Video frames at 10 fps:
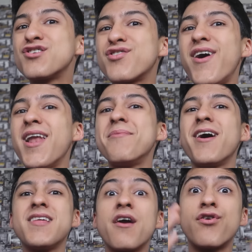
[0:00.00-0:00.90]
sure to follow me
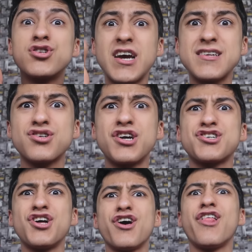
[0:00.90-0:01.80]
on there for a chance to get
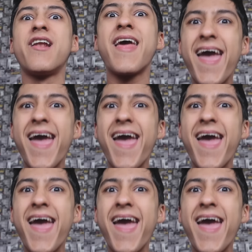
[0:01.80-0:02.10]
shoutout on